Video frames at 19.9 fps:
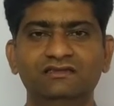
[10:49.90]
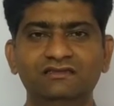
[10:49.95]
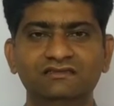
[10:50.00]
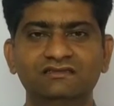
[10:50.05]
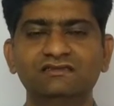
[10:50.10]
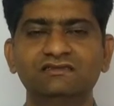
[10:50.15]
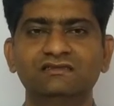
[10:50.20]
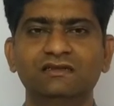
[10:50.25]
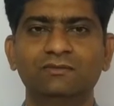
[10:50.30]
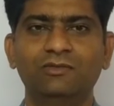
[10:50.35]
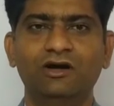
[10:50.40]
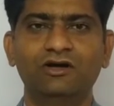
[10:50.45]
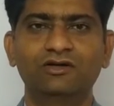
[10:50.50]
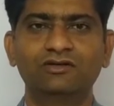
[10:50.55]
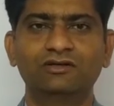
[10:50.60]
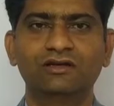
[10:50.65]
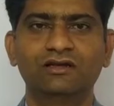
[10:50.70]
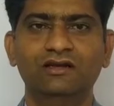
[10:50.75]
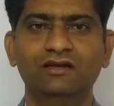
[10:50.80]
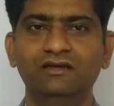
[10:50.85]
This is
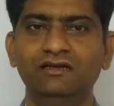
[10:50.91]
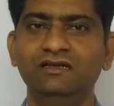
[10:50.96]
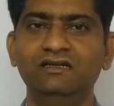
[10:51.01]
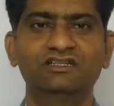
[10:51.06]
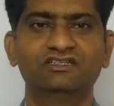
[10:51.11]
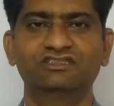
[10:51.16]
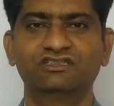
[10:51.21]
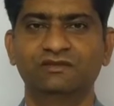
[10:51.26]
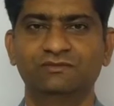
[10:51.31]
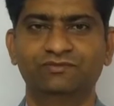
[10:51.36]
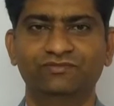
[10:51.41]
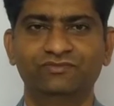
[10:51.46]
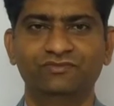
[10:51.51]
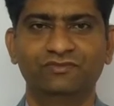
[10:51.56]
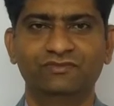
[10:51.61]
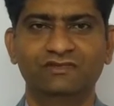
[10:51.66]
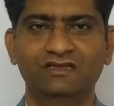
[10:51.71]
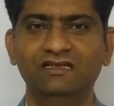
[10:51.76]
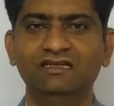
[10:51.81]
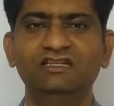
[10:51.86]
about leadership.
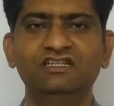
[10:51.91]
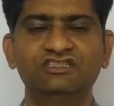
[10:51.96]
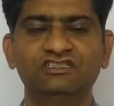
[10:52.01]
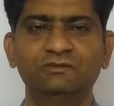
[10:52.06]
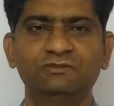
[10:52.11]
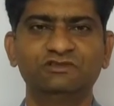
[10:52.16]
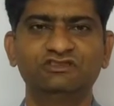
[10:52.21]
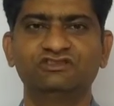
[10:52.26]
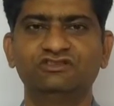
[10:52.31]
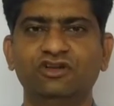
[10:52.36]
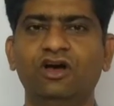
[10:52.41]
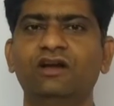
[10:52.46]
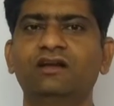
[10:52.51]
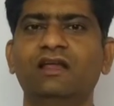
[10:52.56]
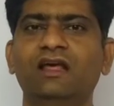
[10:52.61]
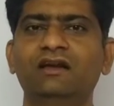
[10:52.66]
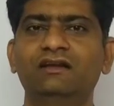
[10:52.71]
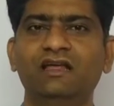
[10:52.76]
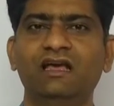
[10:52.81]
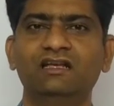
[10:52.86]
Leadership is
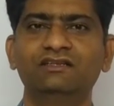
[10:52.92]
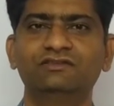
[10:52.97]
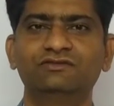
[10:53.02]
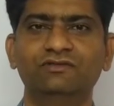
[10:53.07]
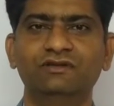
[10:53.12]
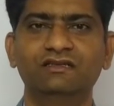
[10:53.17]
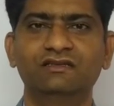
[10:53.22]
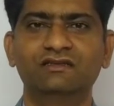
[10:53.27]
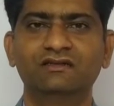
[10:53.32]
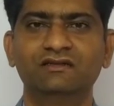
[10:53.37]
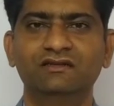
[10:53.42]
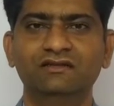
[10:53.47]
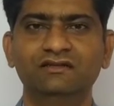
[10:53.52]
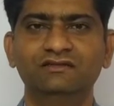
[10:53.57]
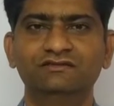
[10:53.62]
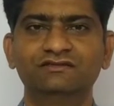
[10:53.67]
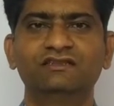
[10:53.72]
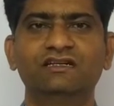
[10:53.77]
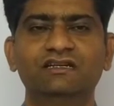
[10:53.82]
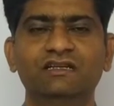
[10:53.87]
not attached with
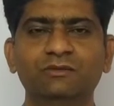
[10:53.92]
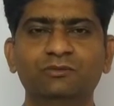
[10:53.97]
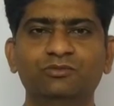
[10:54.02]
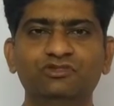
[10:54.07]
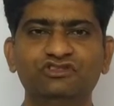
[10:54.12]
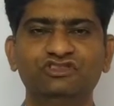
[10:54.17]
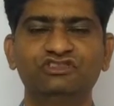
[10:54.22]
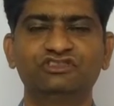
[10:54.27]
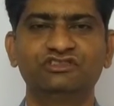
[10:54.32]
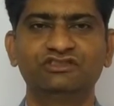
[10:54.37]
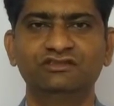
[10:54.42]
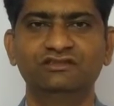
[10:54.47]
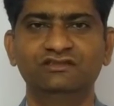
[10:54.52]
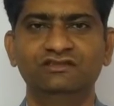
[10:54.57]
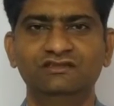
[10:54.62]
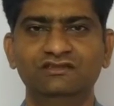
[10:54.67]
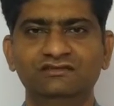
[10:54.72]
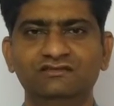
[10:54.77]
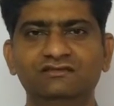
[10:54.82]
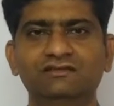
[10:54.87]
certain
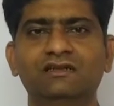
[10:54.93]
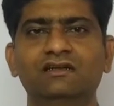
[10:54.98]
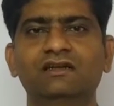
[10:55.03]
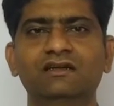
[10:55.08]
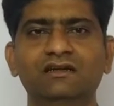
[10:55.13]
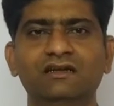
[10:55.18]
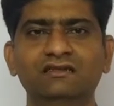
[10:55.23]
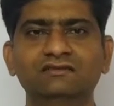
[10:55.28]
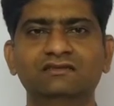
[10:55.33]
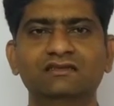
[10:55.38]
position, certain